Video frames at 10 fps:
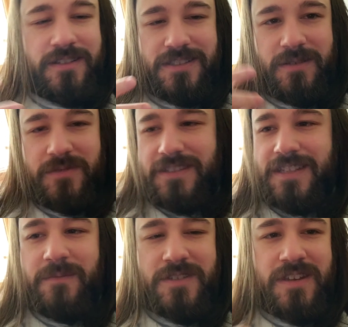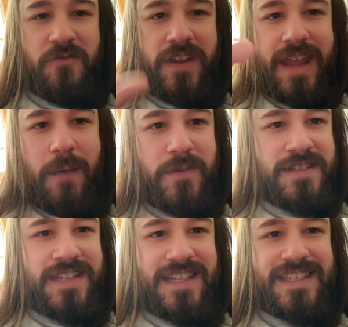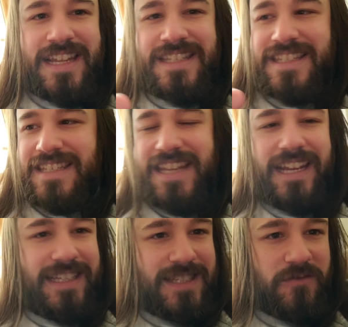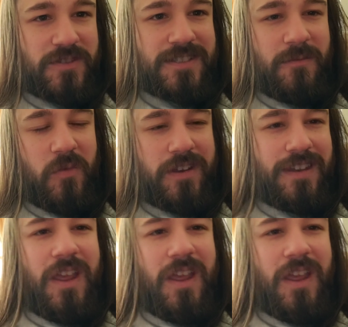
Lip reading: Sometimes an event happens and it's instantaneous for someone,